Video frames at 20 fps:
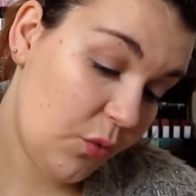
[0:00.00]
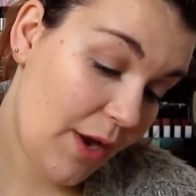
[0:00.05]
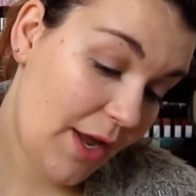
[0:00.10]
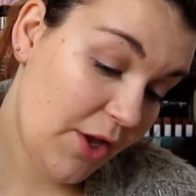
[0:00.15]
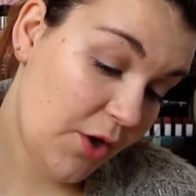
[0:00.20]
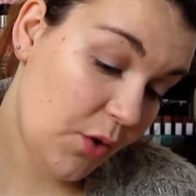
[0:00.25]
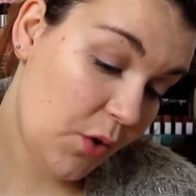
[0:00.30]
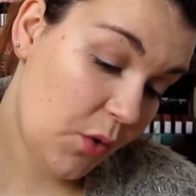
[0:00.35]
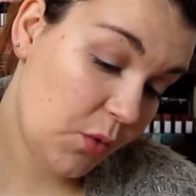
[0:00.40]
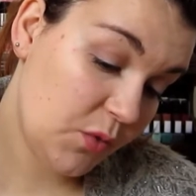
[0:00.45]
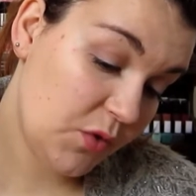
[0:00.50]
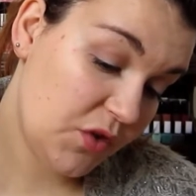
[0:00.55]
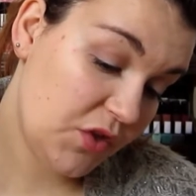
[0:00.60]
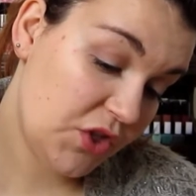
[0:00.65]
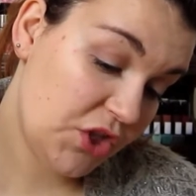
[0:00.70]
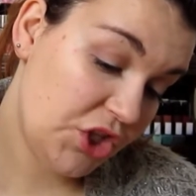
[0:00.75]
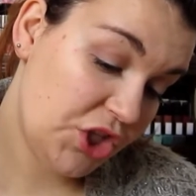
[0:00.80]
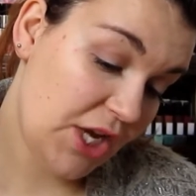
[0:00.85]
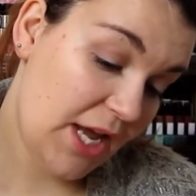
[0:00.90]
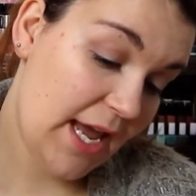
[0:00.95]
Create Your Own
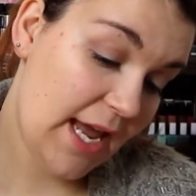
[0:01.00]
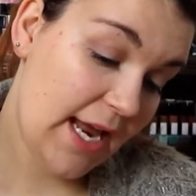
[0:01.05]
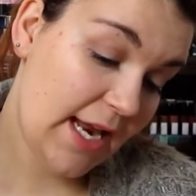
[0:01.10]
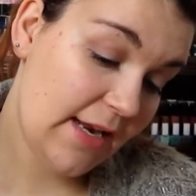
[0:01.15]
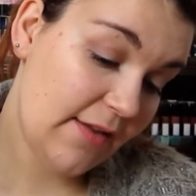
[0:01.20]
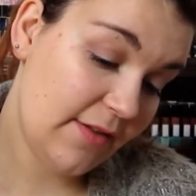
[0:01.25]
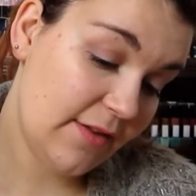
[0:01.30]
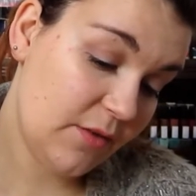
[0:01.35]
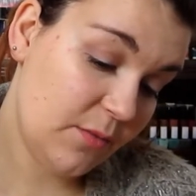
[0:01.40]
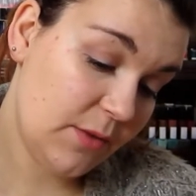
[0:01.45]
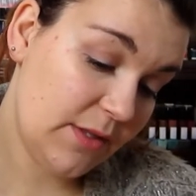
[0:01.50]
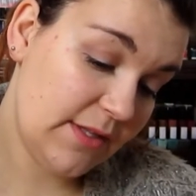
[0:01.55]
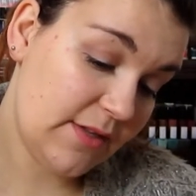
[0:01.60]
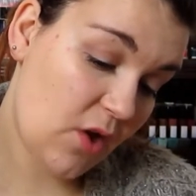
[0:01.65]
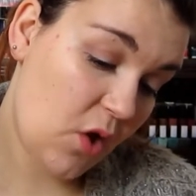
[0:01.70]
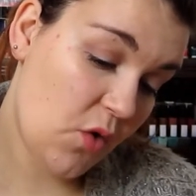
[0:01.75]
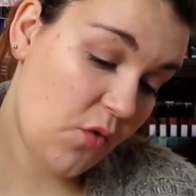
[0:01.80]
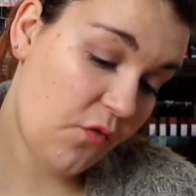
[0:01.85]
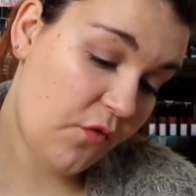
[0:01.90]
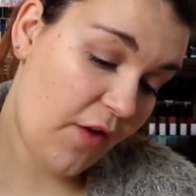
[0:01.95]
Shade. This
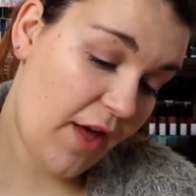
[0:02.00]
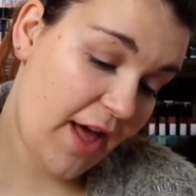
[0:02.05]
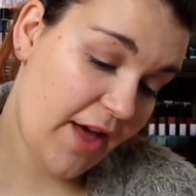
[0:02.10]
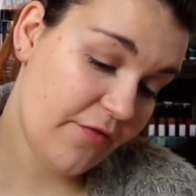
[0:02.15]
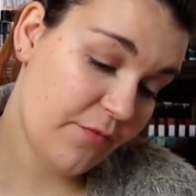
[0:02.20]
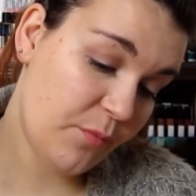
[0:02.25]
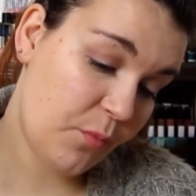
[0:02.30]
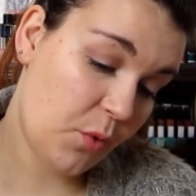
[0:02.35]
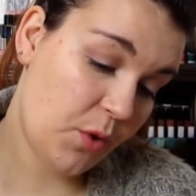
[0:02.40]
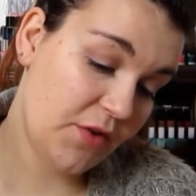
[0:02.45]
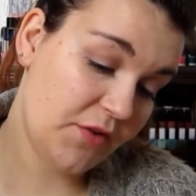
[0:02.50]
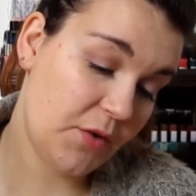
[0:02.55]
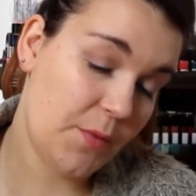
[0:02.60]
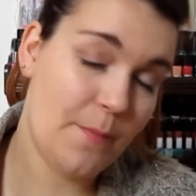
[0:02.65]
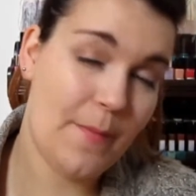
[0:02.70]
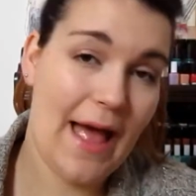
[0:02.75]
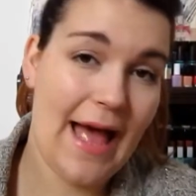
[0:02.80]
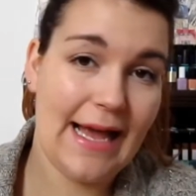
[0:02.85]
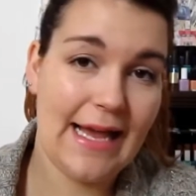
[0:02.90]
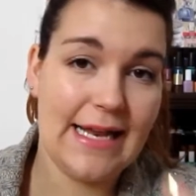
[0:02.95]
one's 05, Boys Are
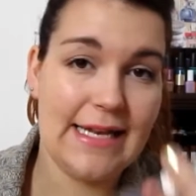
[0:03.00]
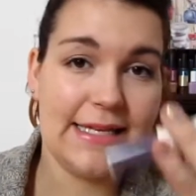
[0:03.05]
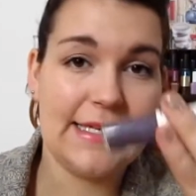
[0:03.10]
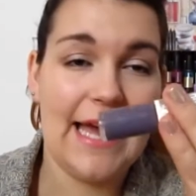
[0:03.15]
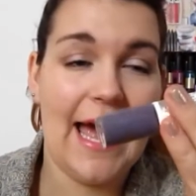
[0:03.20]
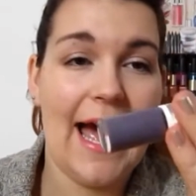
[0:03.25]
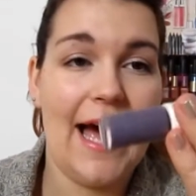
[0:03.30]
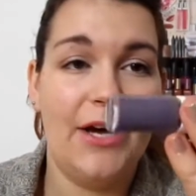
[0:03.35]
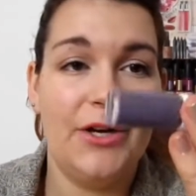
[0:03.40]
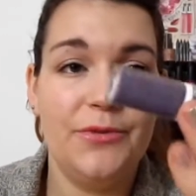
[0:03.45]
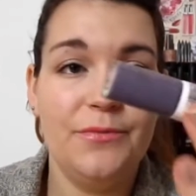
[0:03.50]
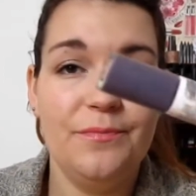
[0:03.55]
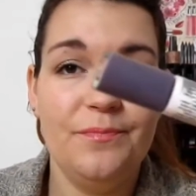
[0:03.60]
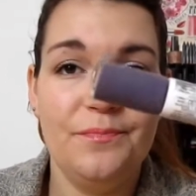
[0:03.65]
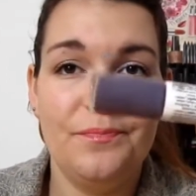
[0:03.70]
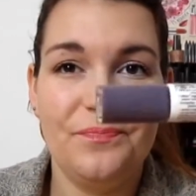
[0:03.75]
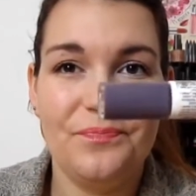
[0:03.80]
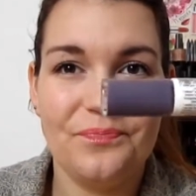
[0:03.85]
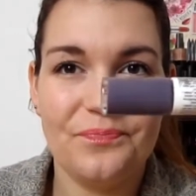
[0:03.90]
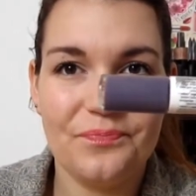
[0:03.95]
Back in Town.